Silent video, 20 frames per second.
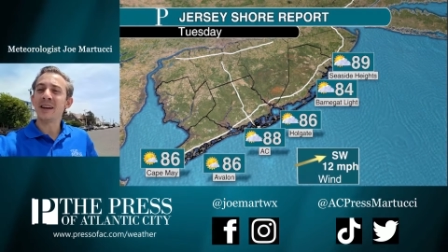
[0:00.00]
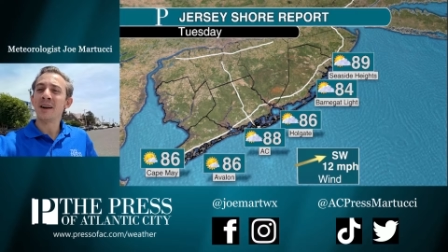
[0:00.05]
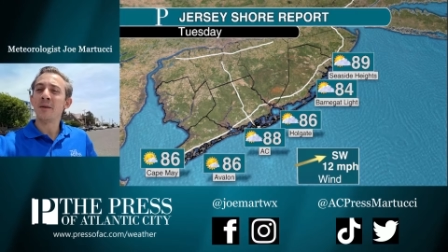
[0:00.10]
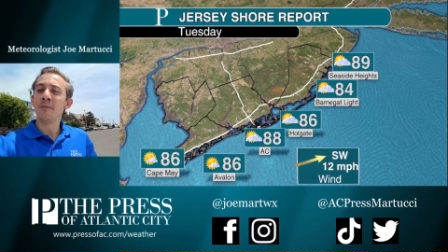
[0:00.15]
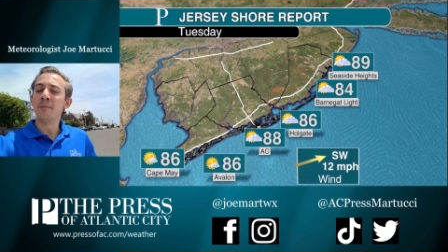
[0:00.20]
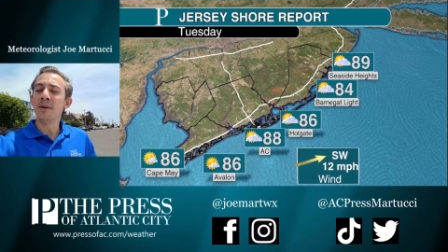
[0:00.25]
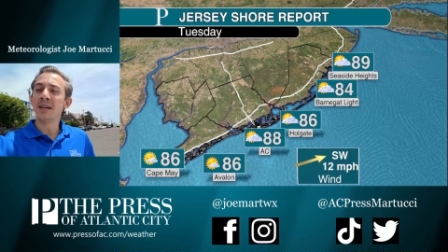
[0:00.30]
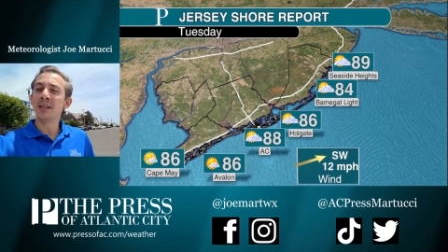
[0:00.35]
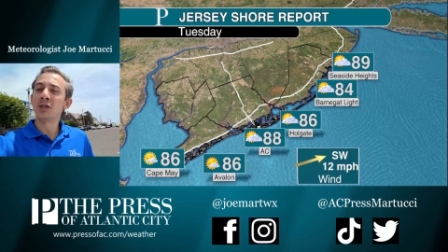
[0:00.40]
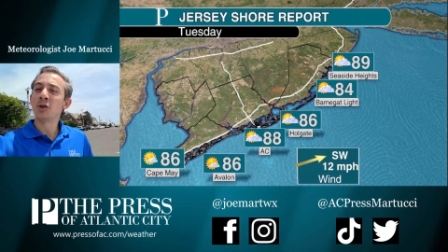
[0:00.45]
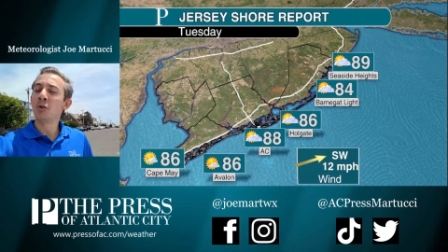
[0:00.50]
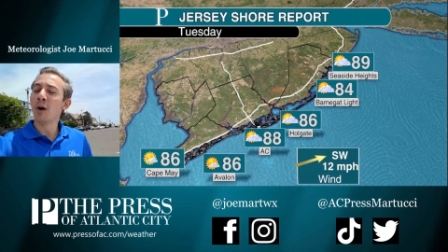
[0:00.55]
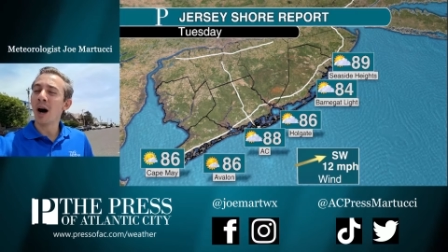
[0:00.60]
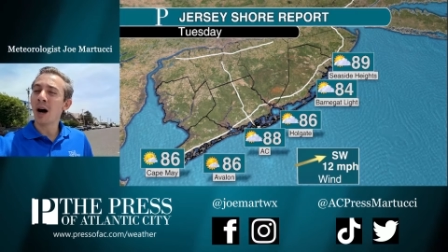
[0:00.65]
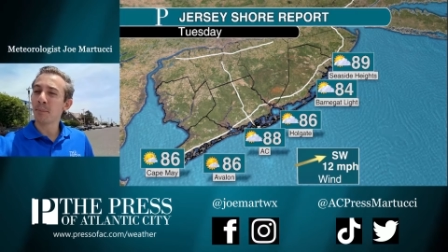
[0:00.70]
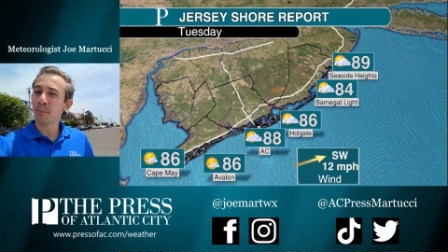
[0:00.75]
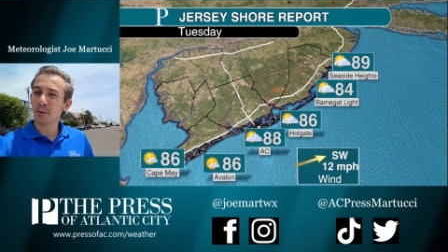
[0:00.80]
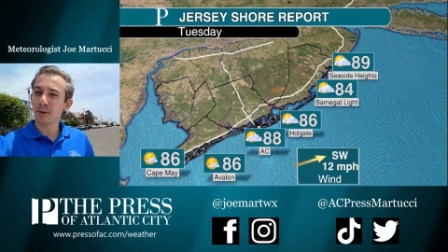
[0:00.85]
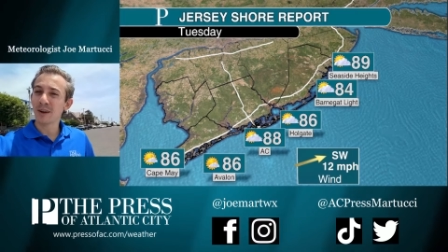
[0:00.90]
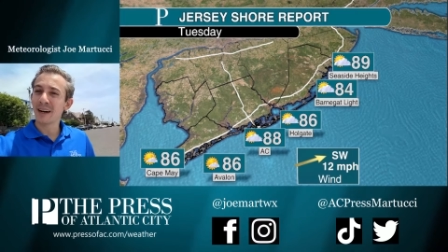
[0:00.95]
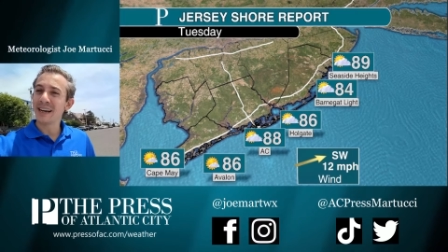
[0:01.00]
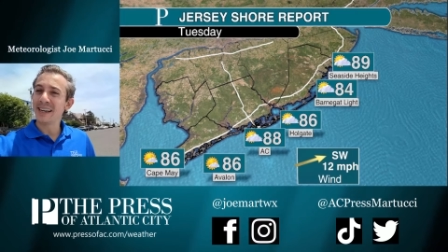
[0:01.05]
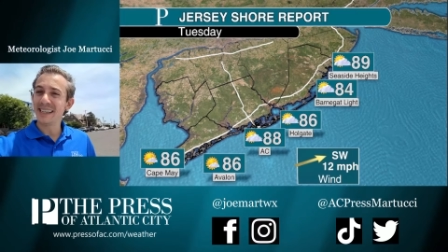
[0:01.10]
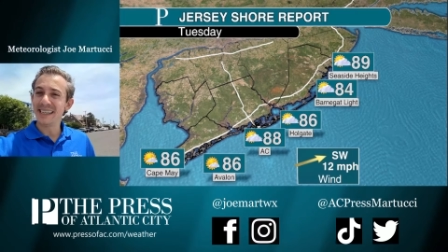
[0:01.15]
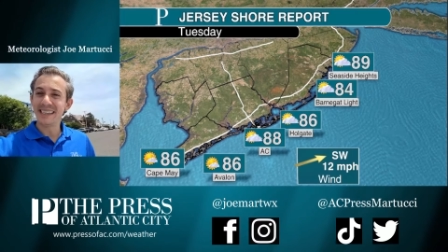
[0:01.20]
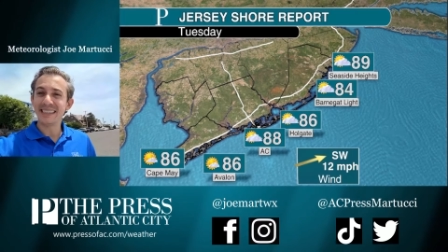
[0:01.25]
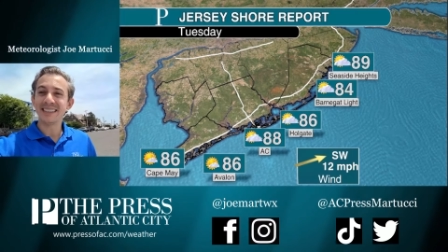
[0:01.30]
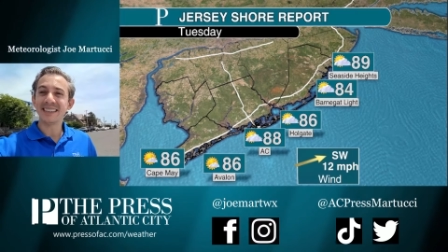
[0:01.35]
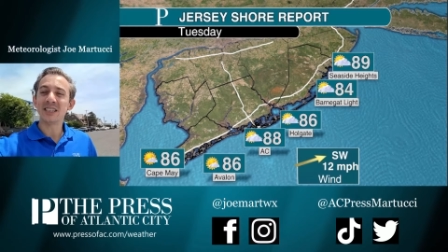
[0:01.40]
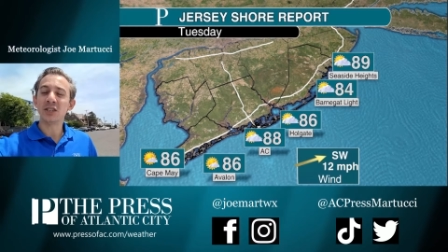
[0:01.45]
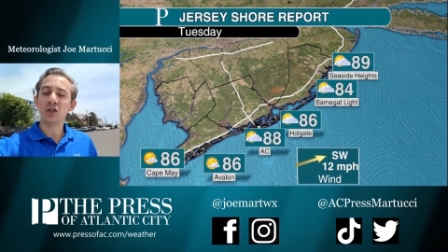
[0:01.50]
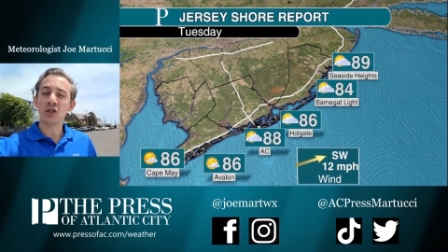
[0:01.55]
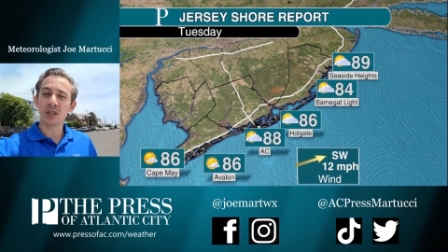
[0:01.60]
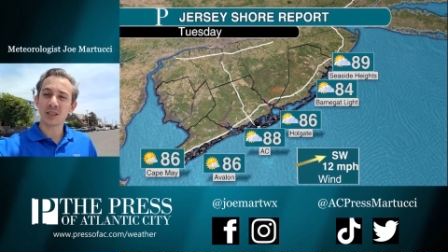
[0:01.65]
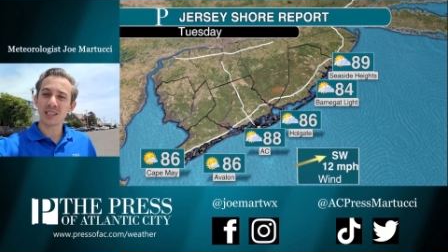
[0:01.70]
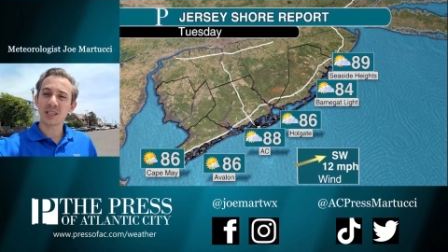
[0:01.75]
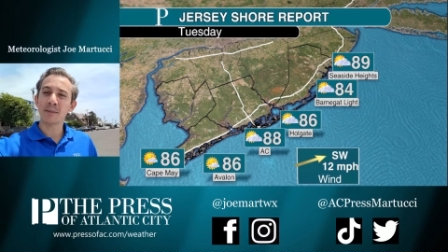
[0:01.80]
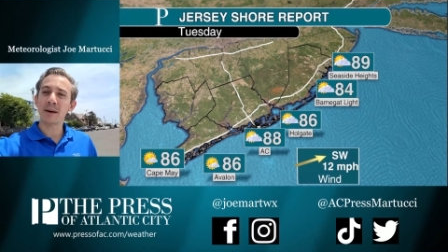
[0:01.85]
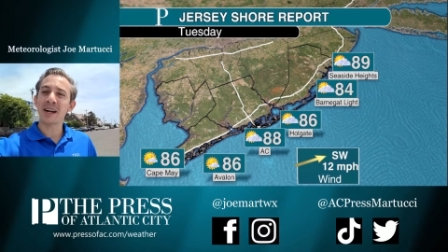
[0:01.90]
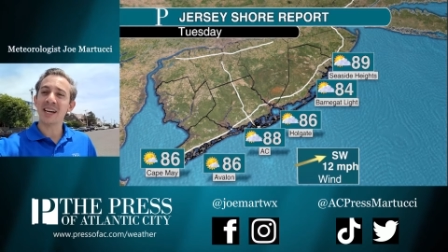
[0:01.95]
Uh, we're going to be in the mid to
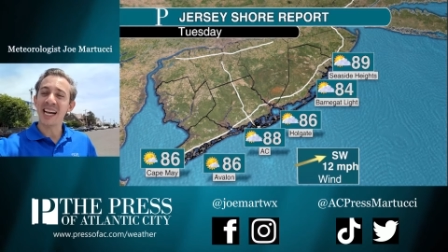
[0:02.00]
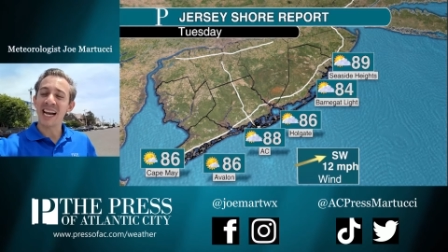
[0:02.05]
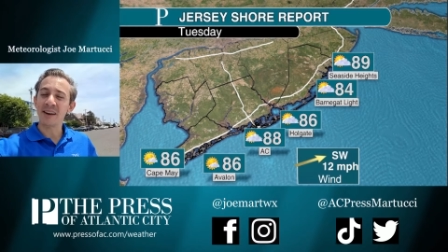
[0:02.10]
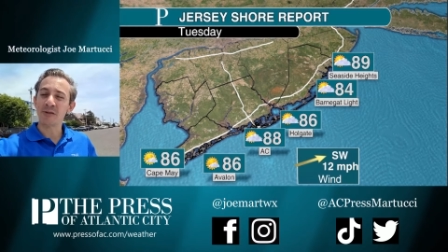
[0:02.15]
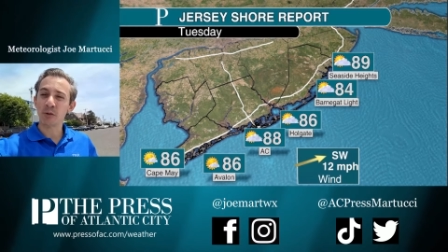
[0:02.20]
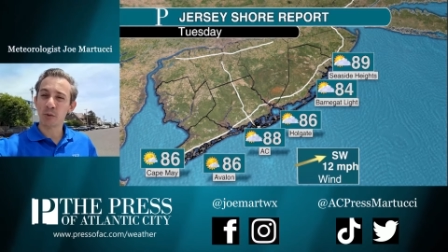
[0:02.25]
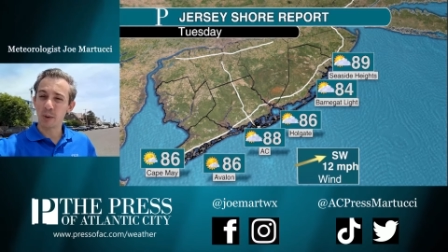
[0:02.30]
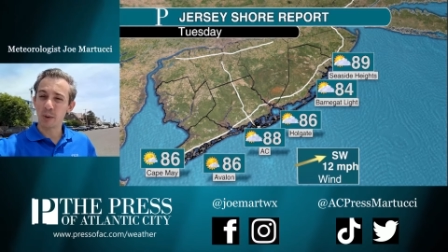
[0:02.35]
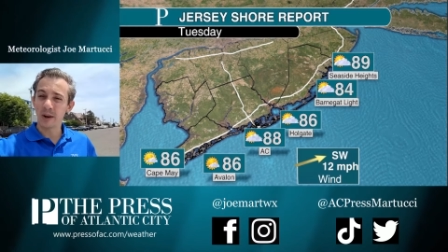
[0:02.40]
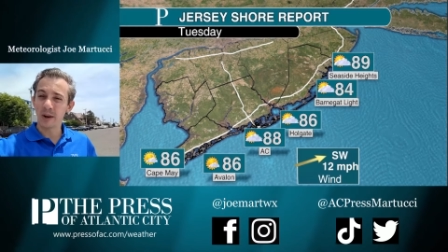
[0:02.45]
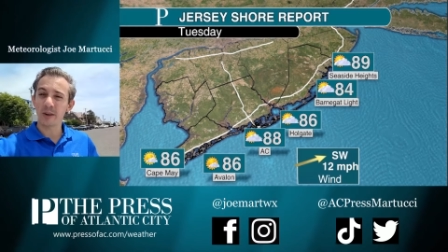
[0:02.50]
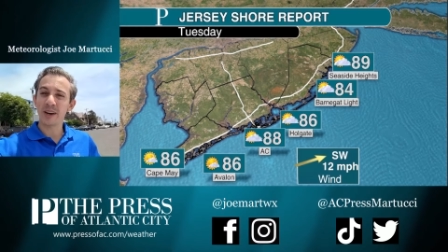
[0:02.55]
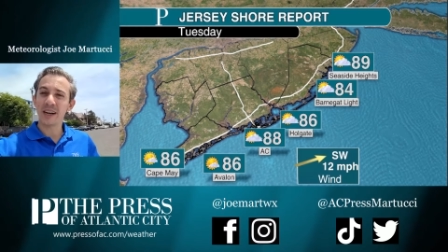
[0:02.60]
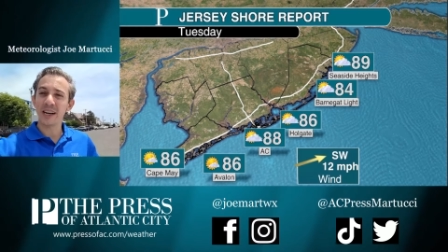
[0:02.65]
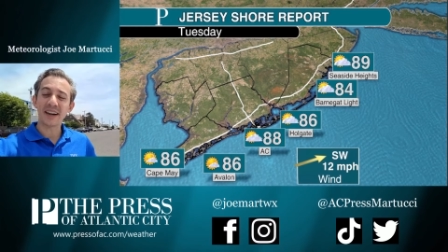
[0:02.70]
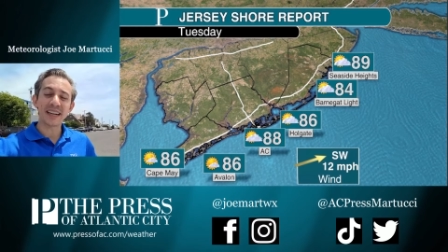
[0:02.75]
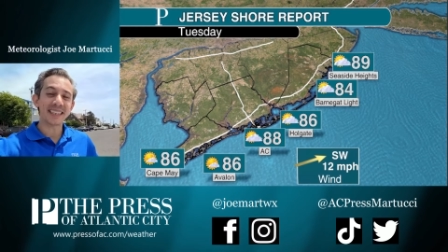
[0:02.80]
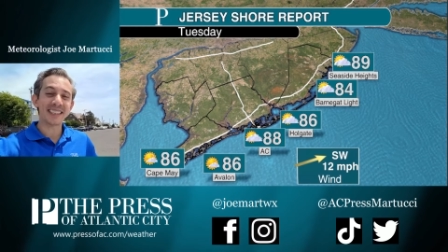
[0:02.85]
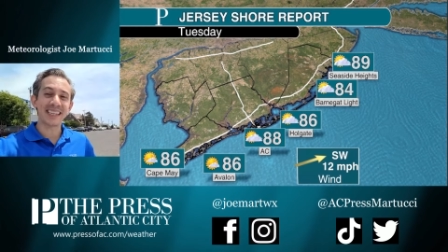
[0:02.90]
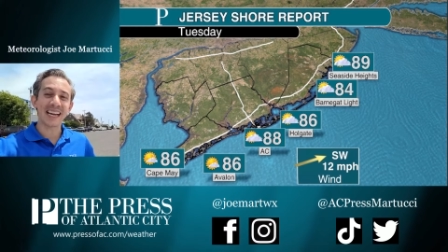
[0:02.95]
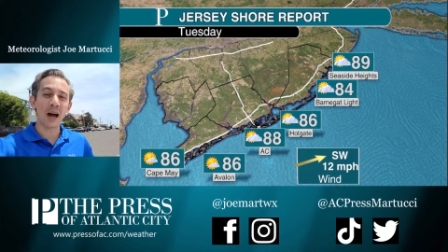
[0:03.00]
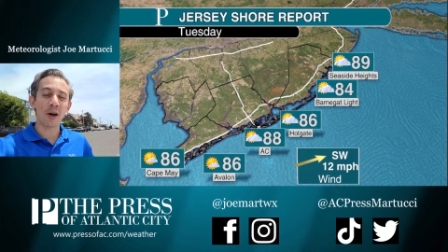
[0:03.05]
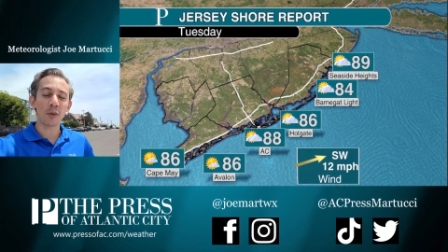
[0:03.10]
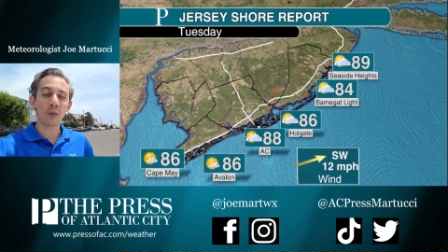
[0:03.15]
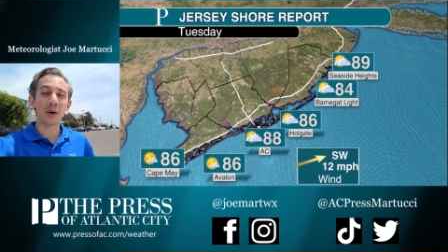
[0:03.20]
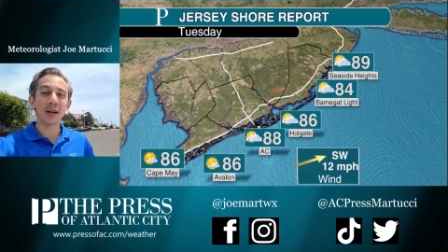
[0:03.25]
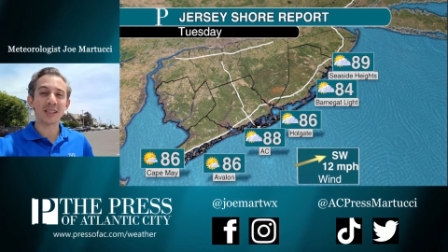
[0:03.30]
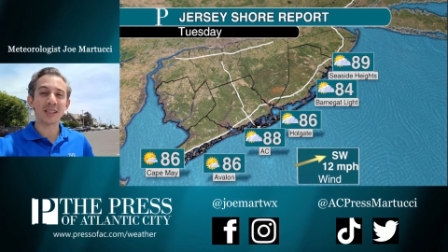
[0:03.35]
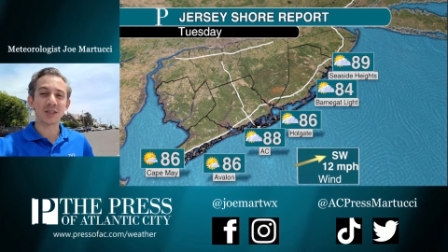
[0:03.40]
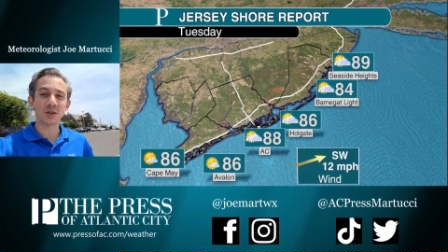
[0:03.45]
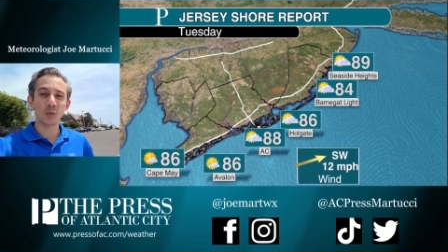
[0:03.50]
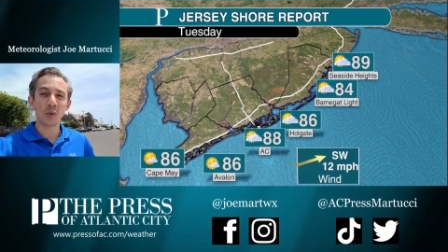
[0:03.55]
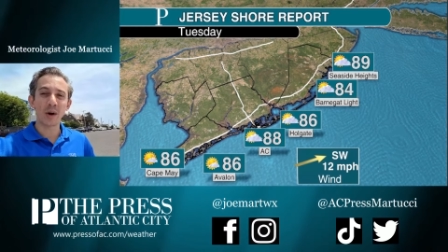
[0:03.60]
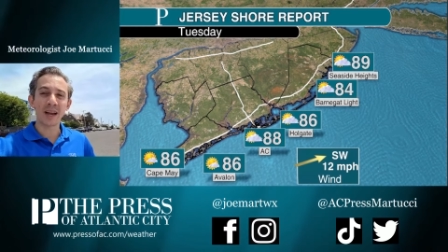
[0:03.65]
upper 80s just about everywhere here.